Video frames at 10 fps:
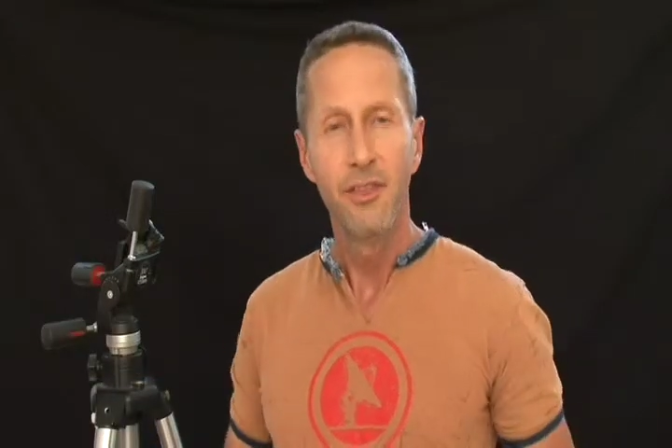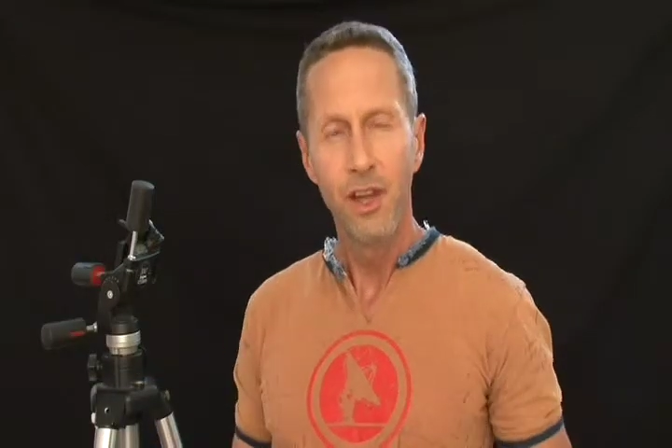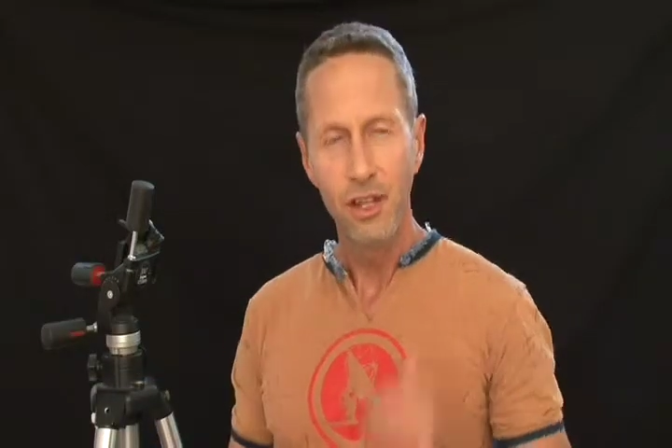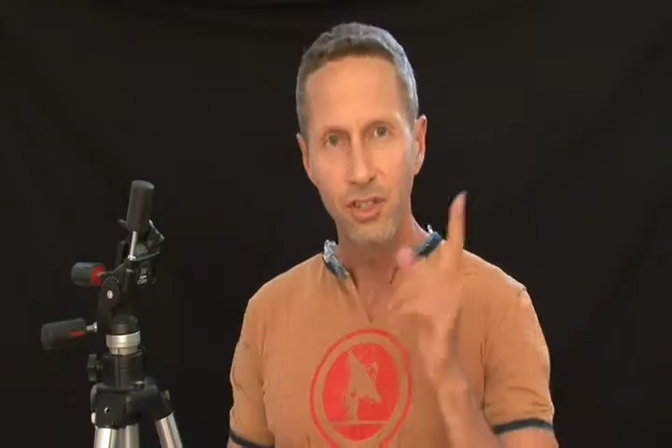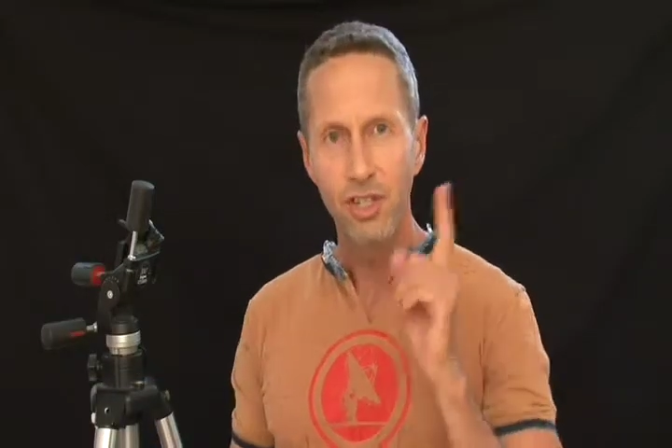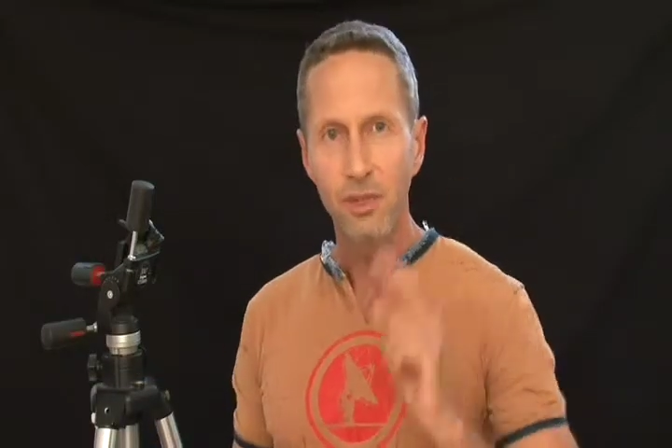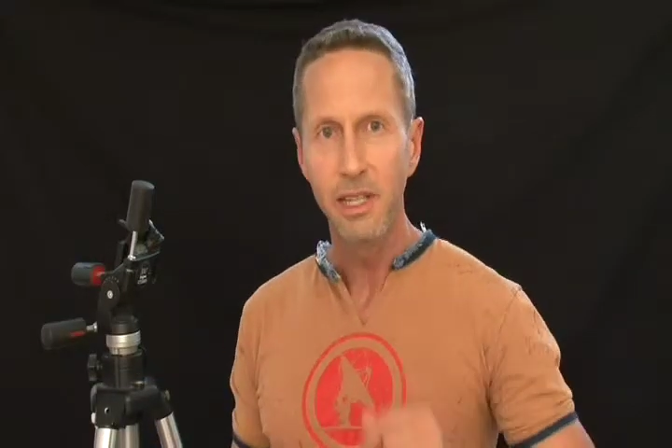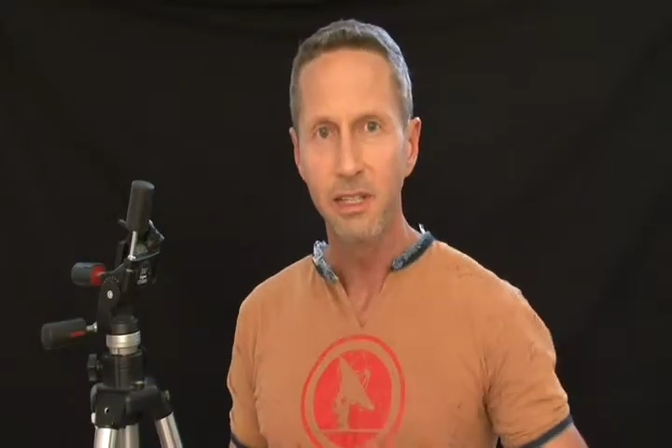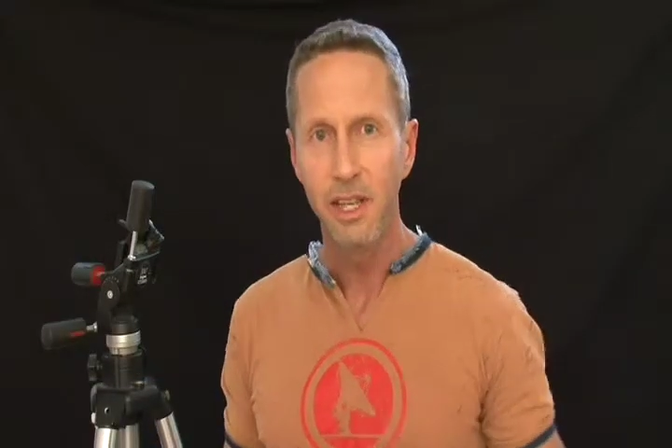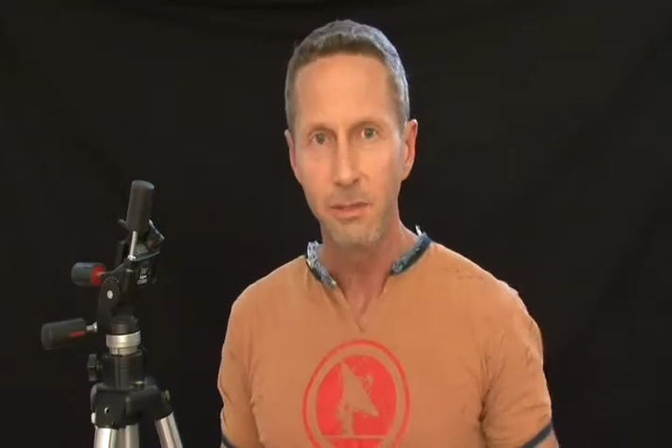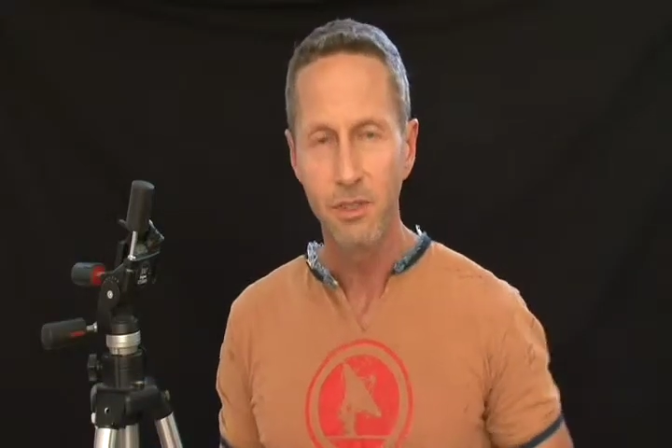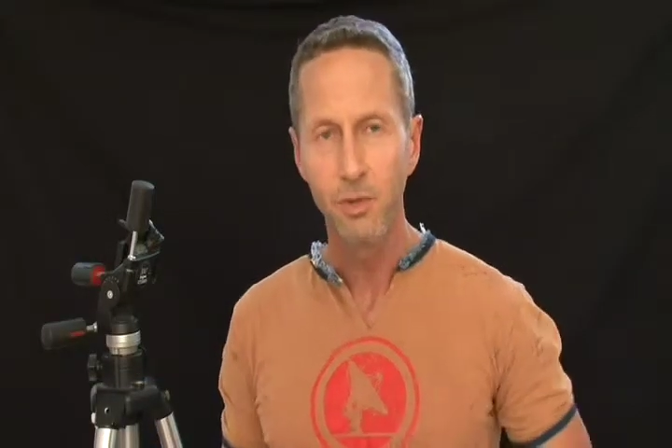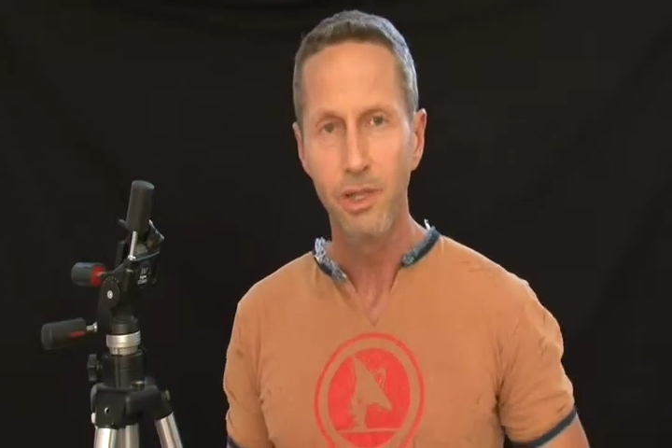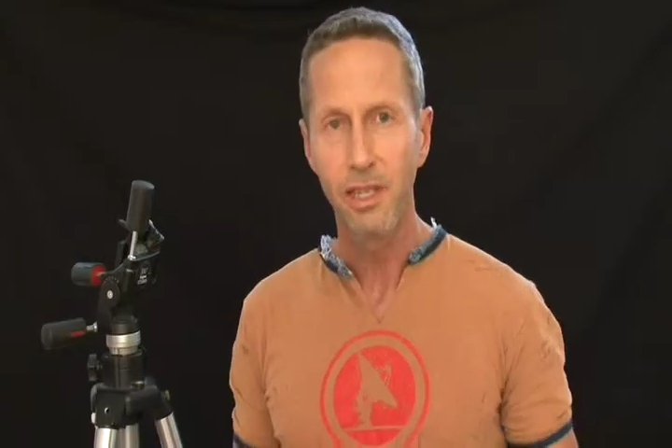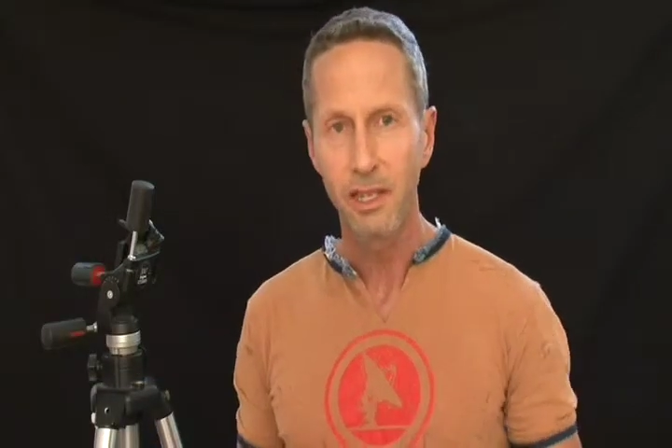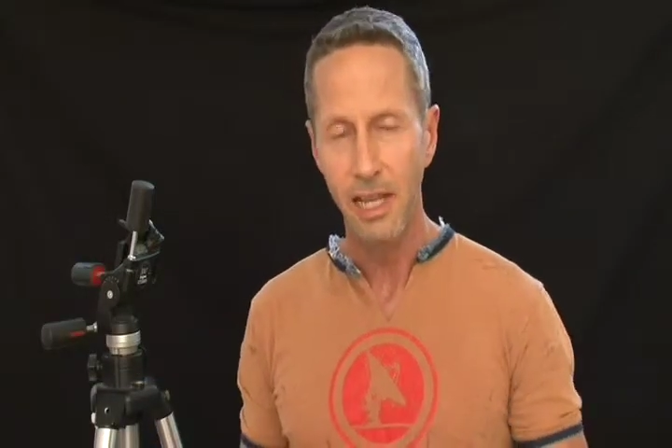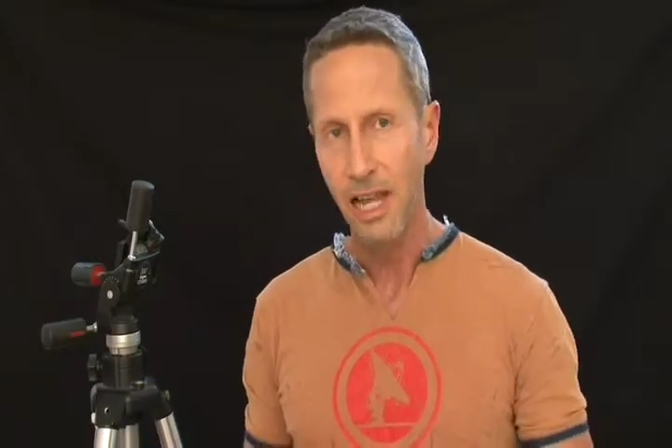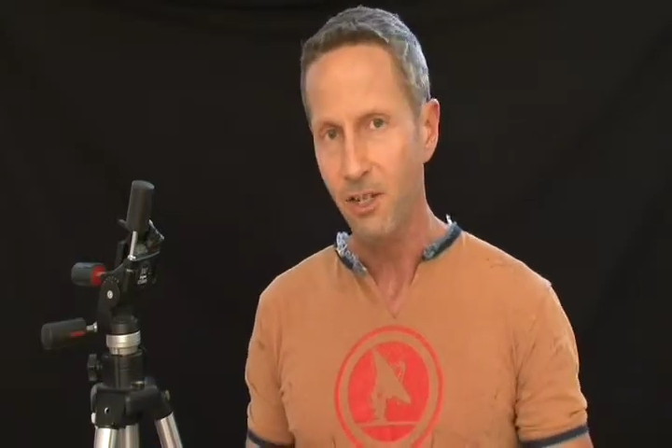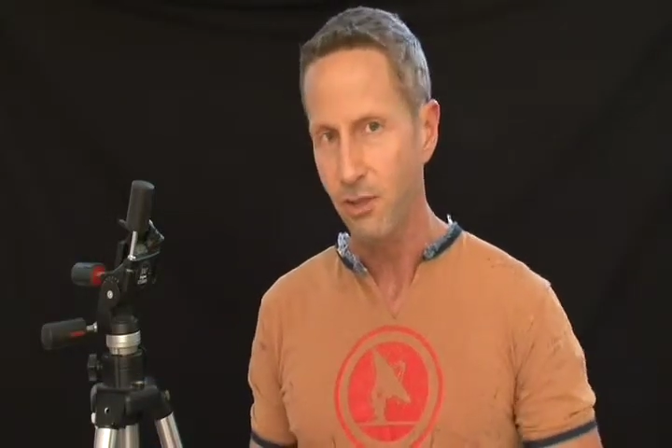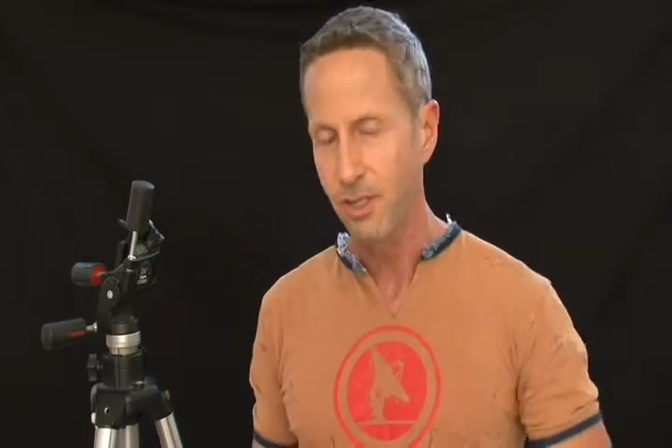Not too many times do we
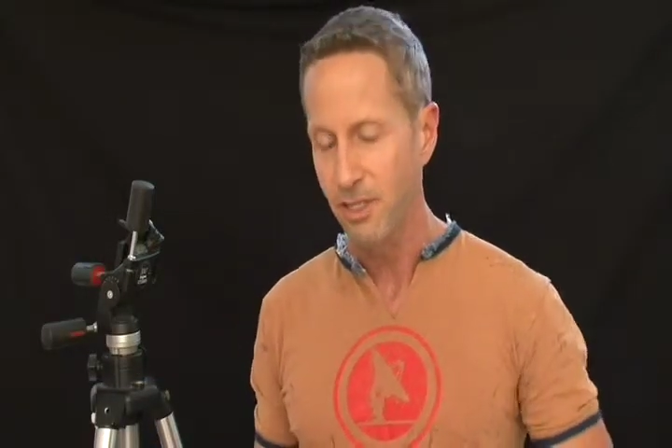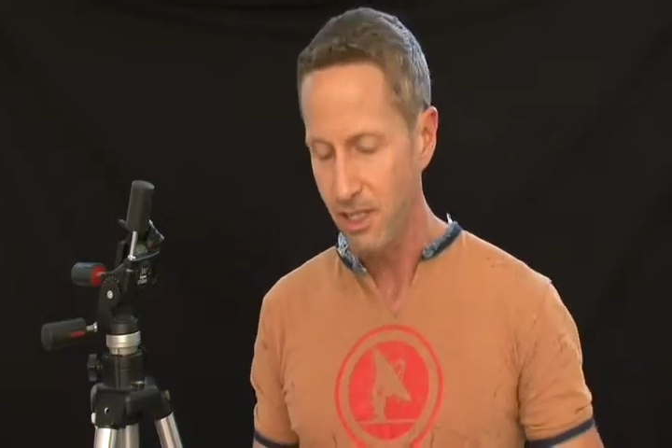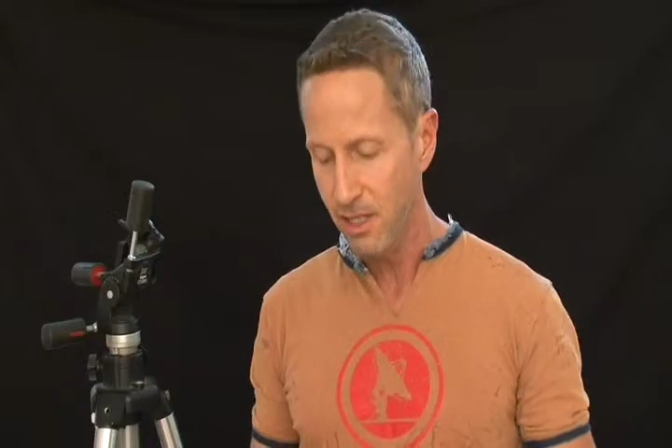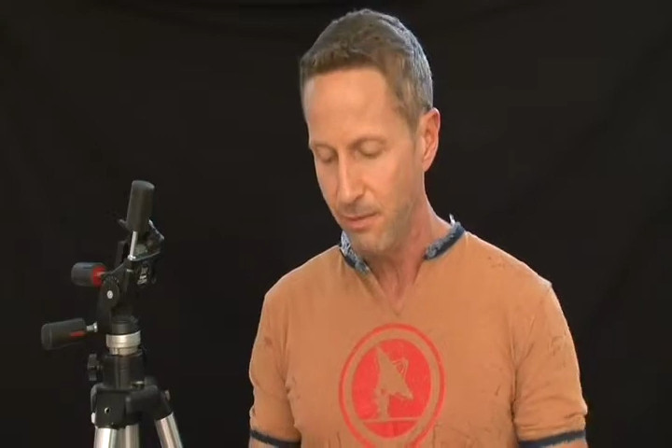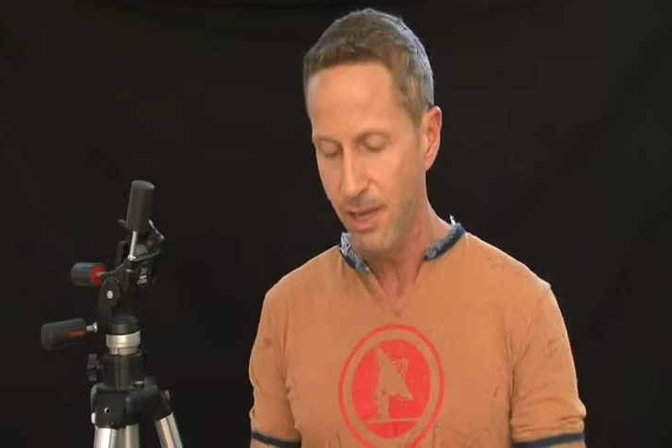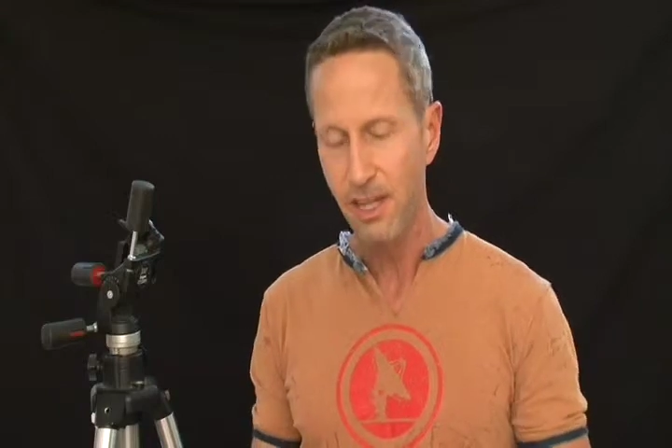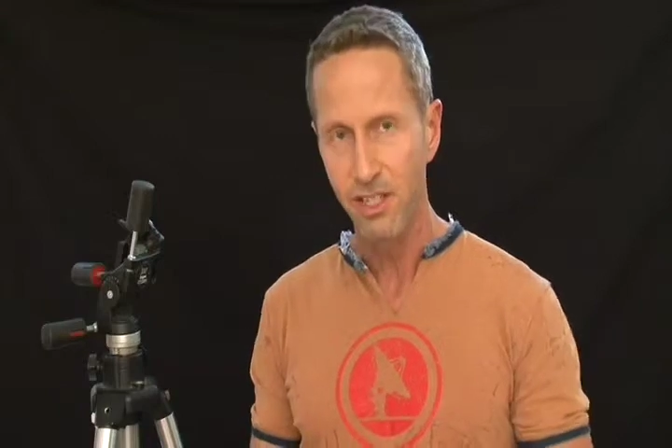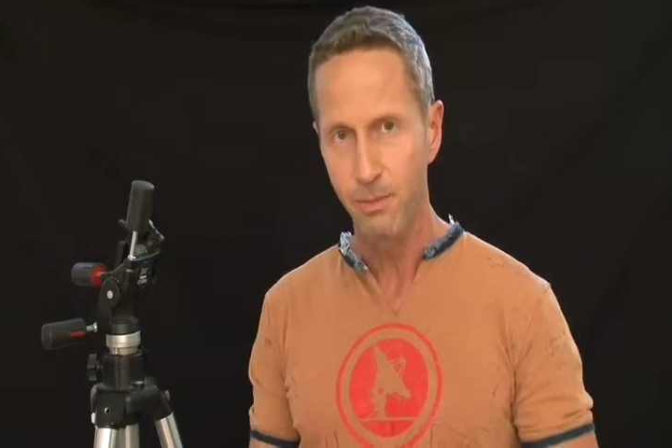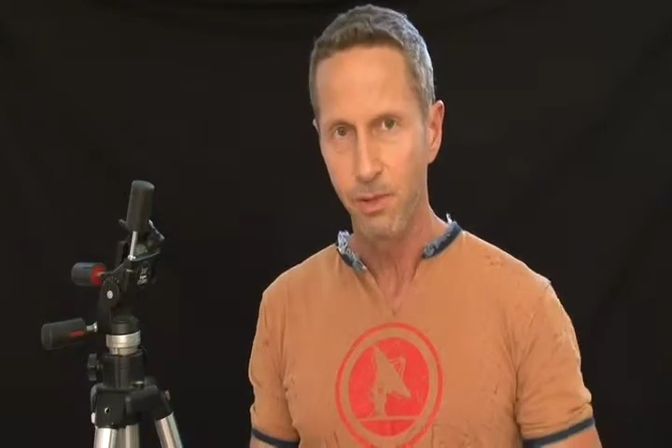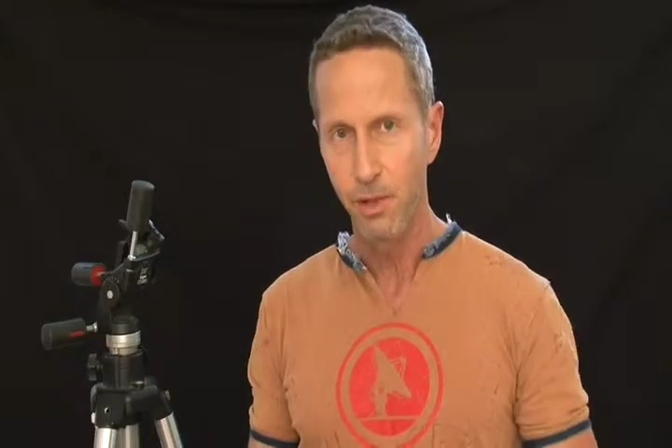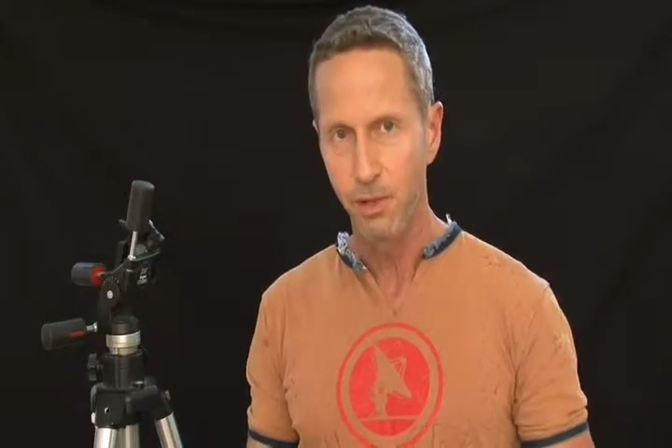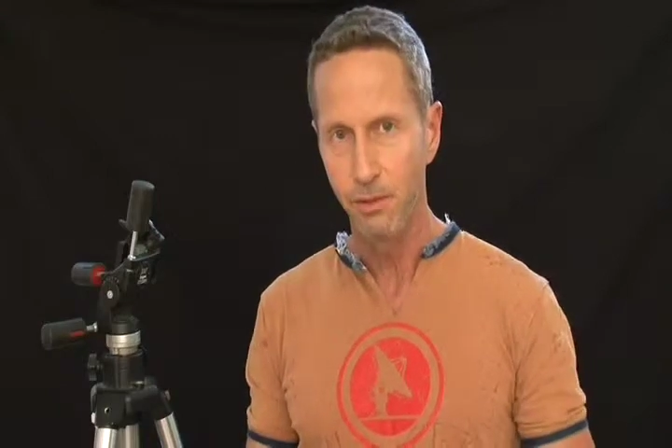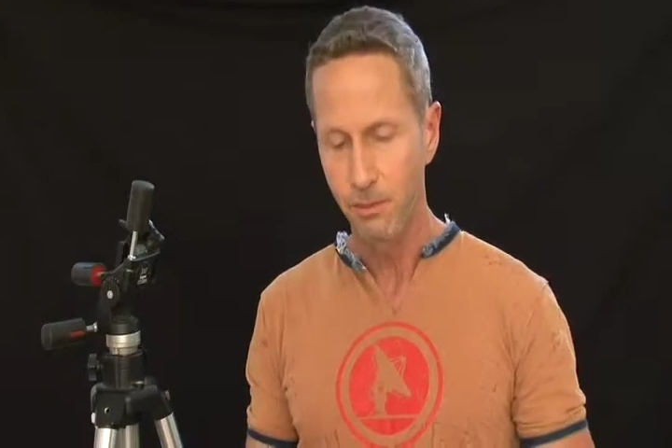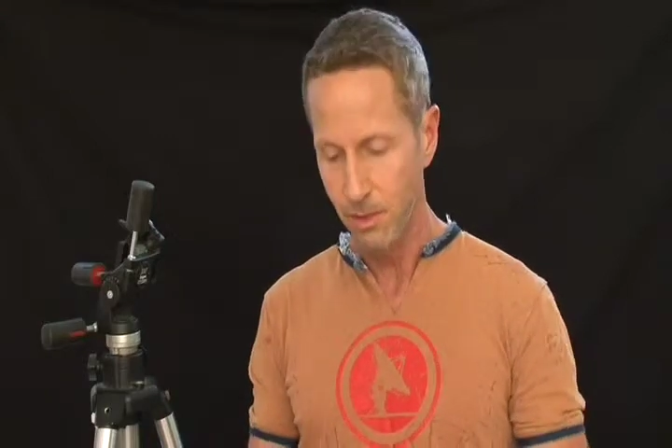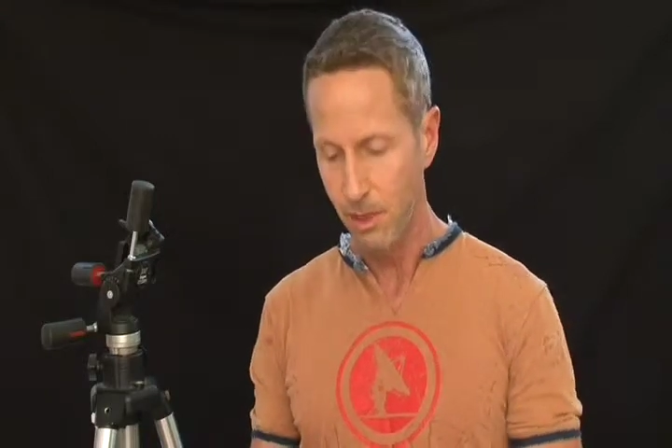actually see the basketball